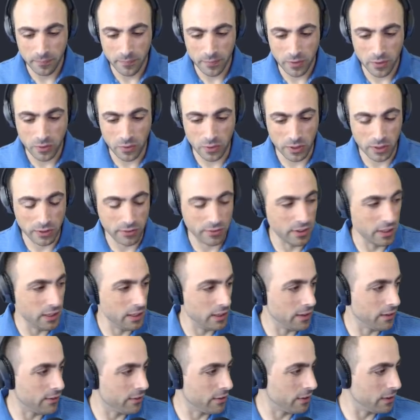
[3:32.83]
You can send
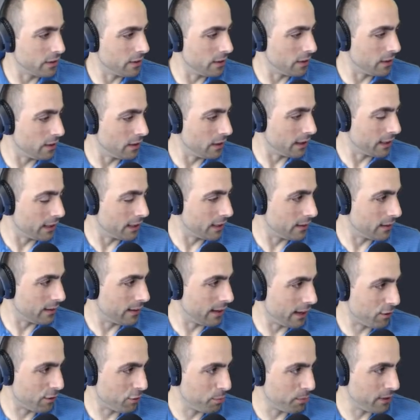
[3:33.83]
it as a like an
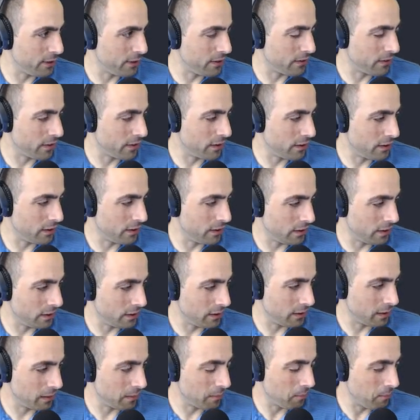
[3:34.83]
attachment
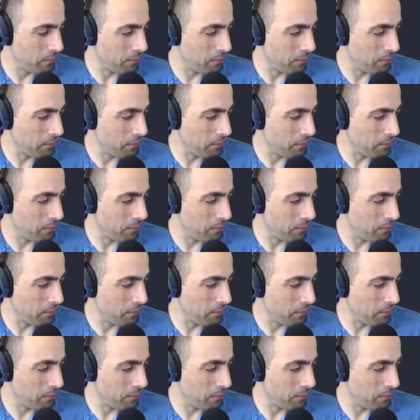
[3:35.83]
on